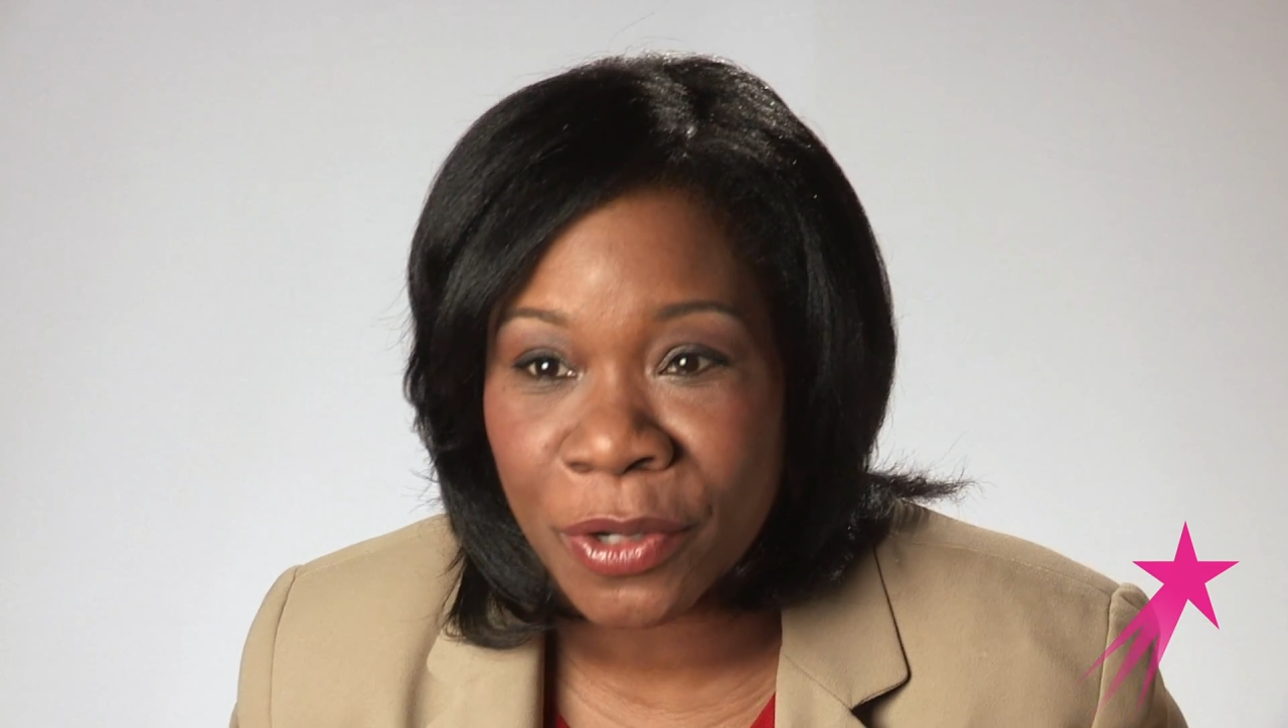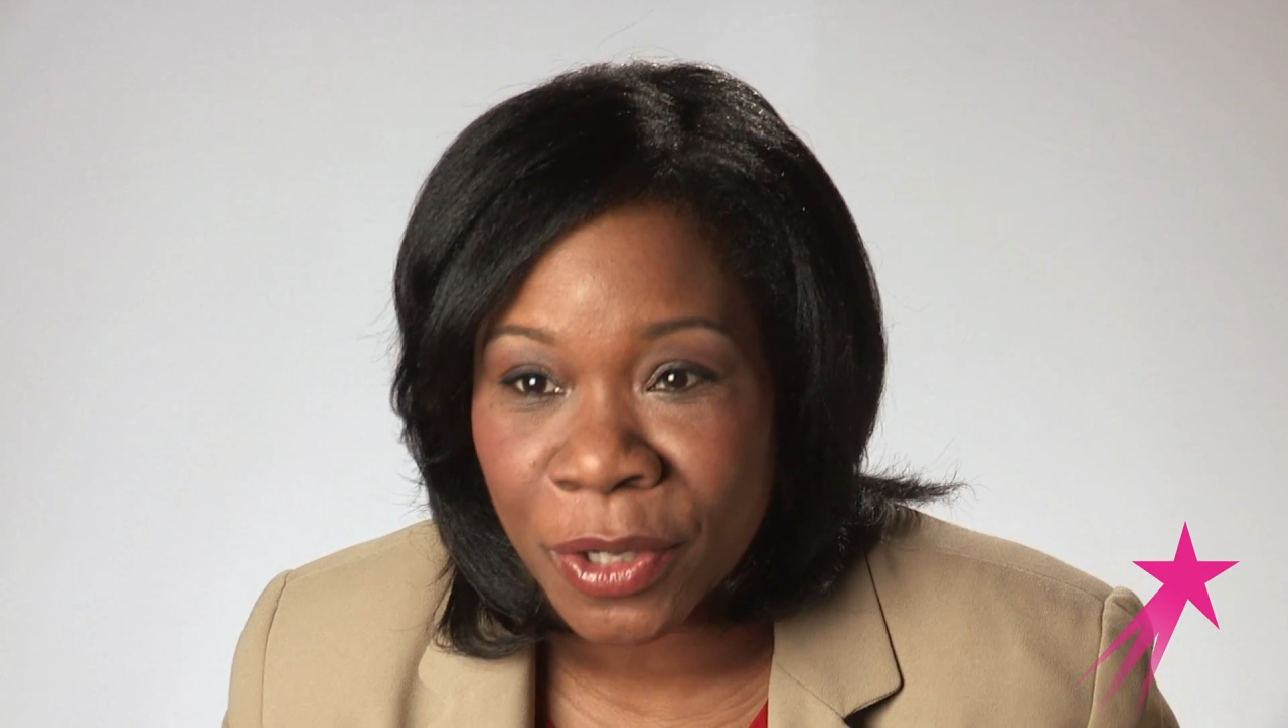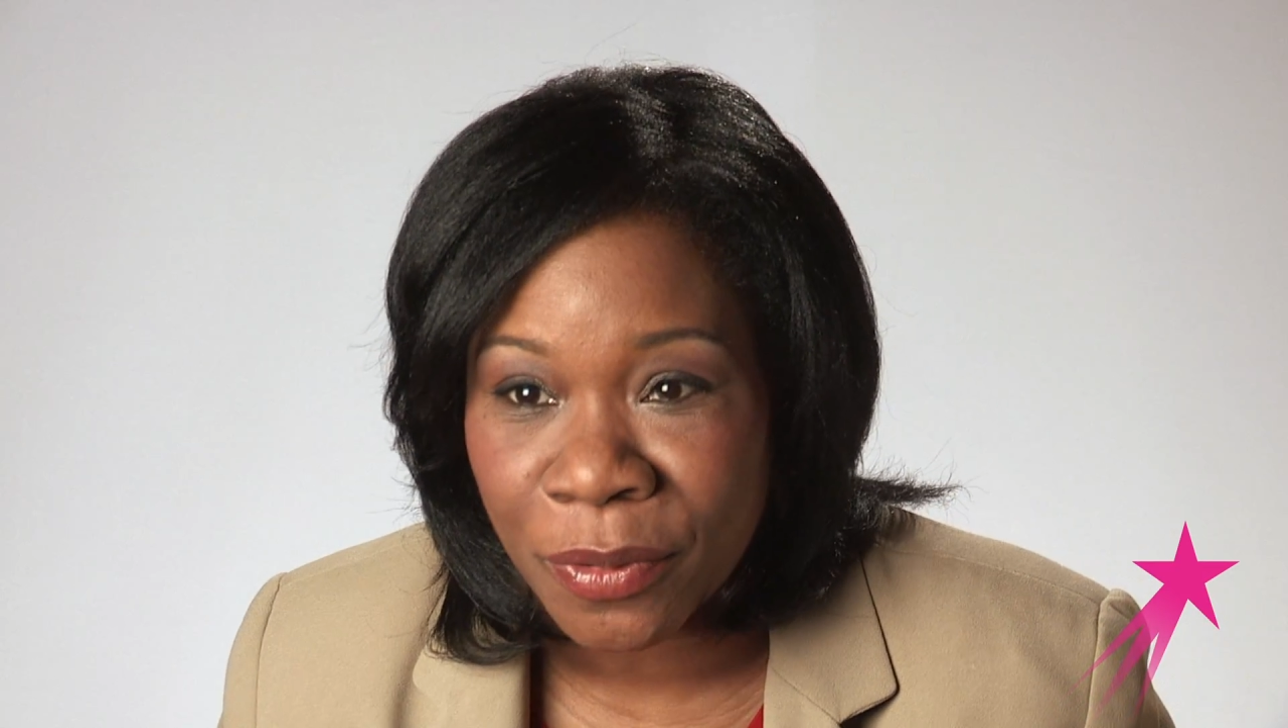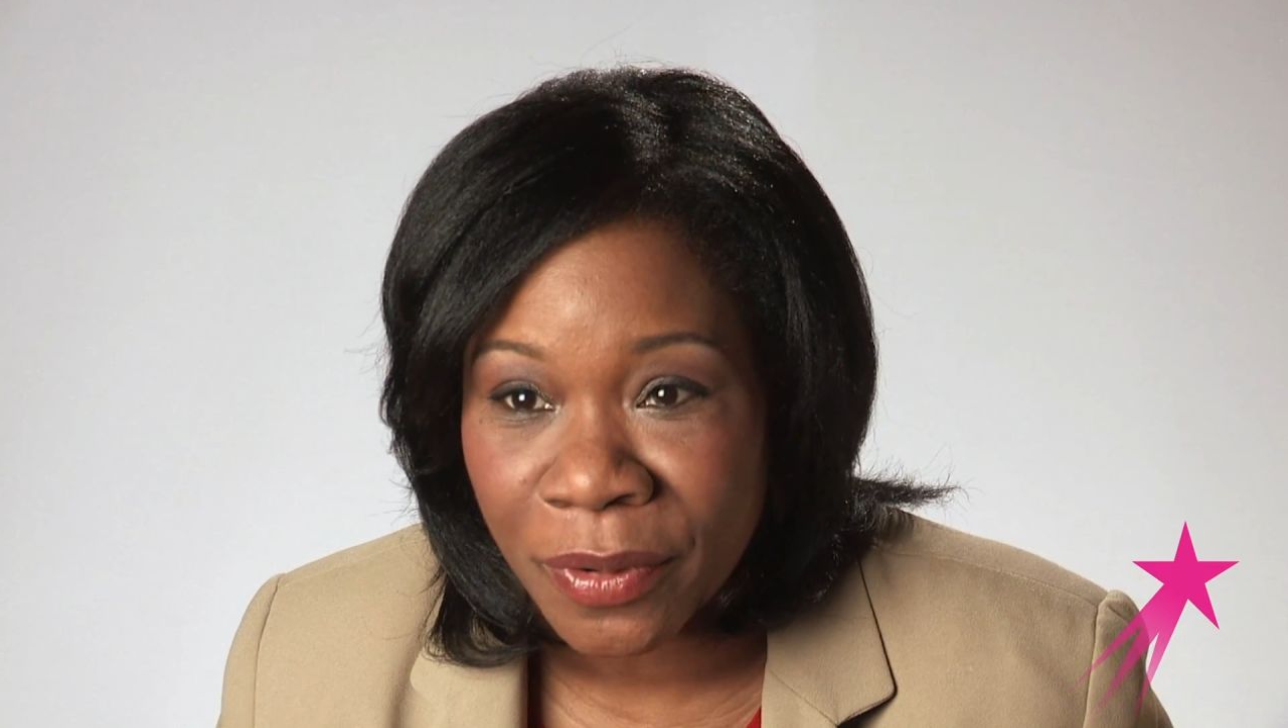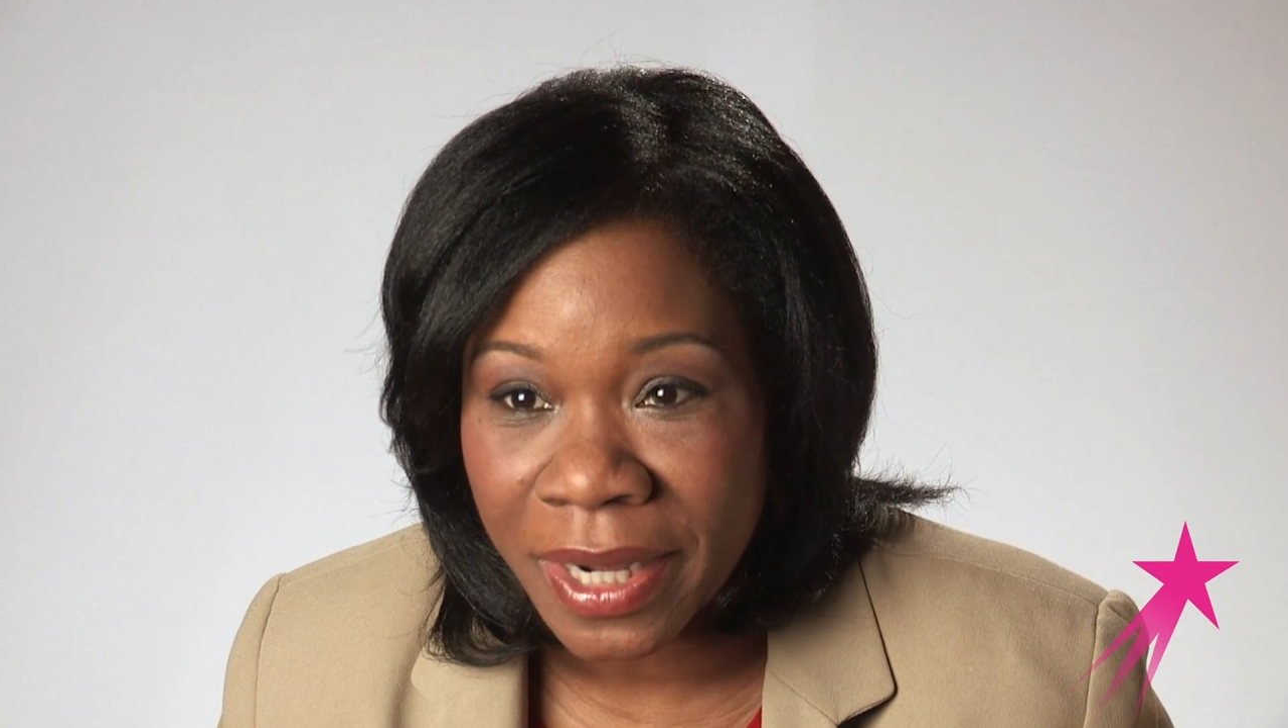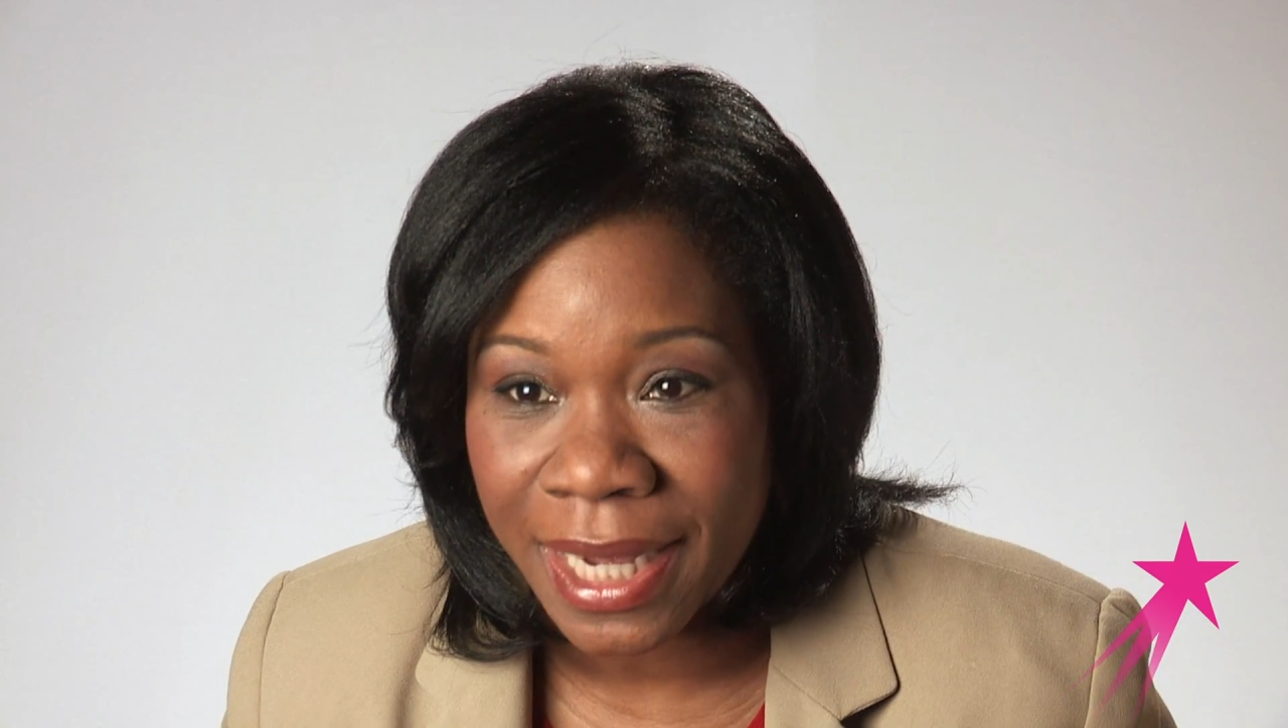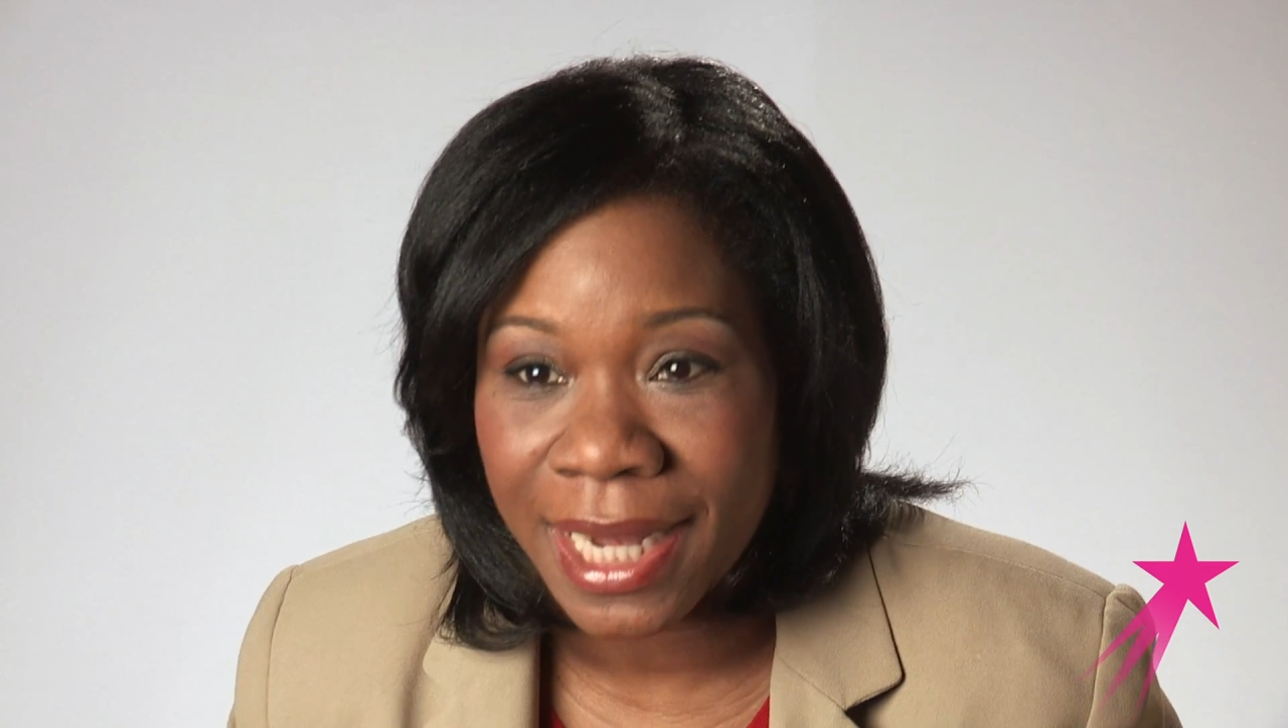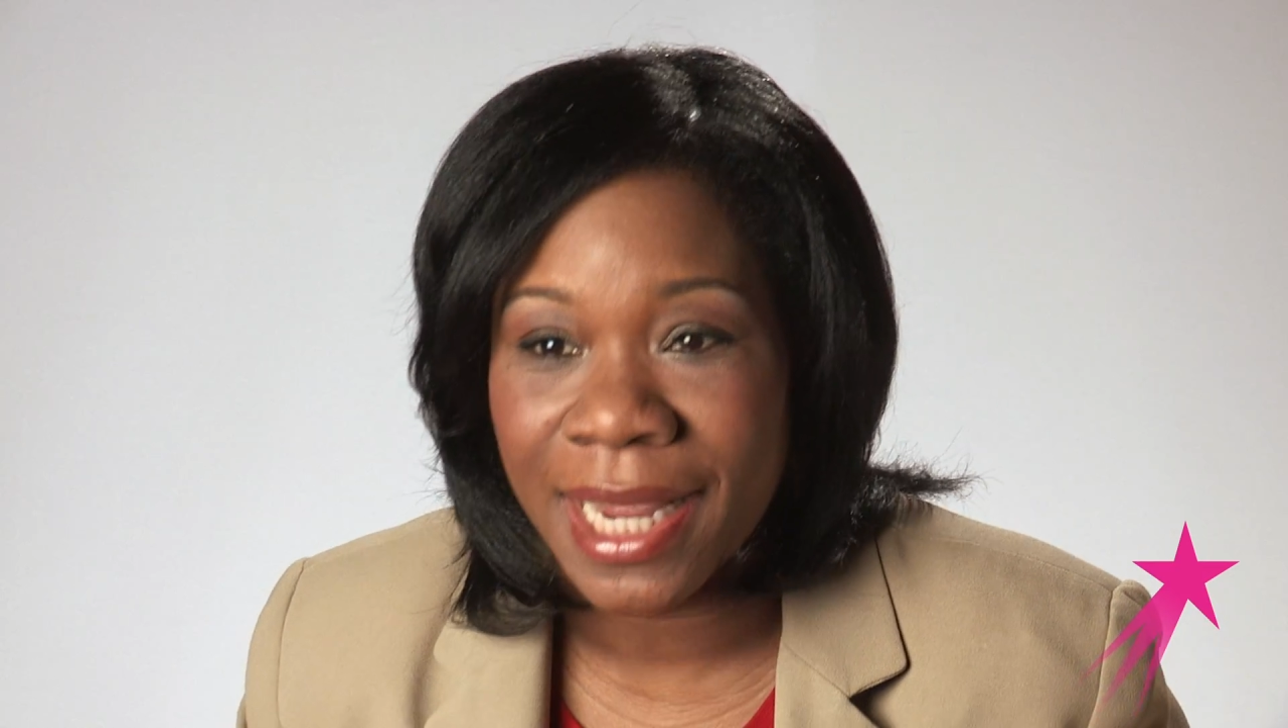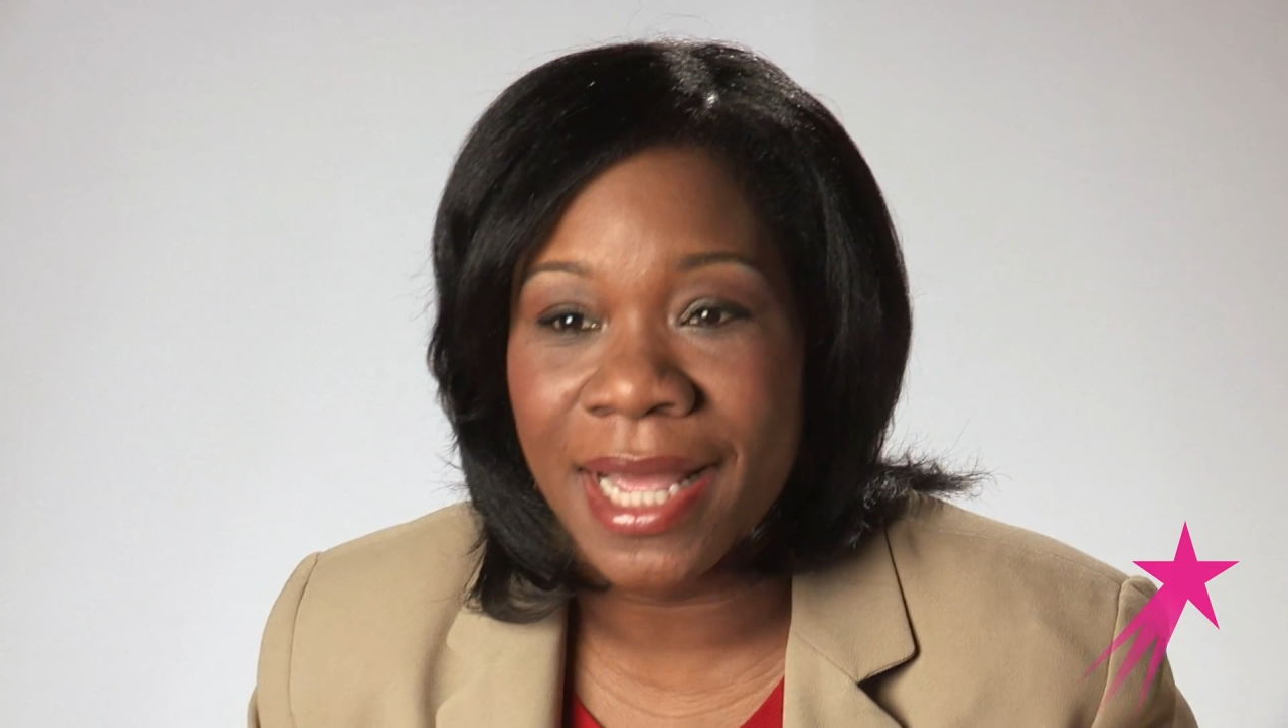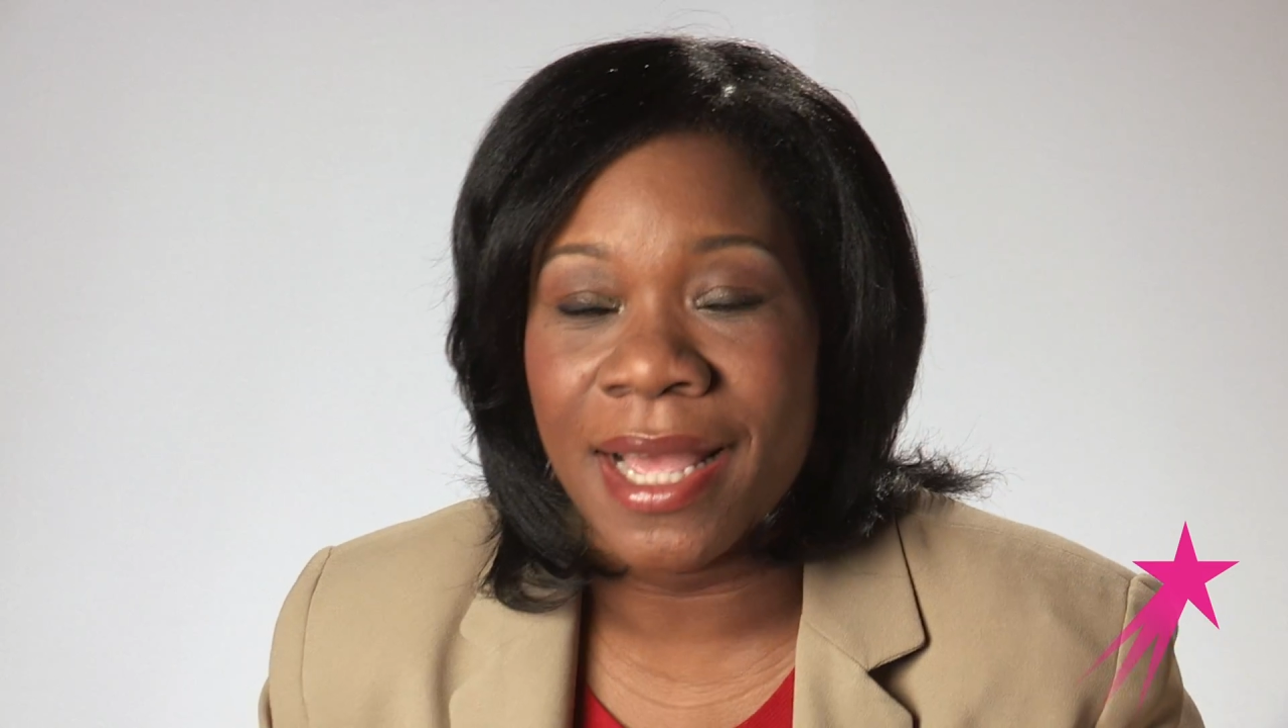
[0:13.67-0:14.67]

degree,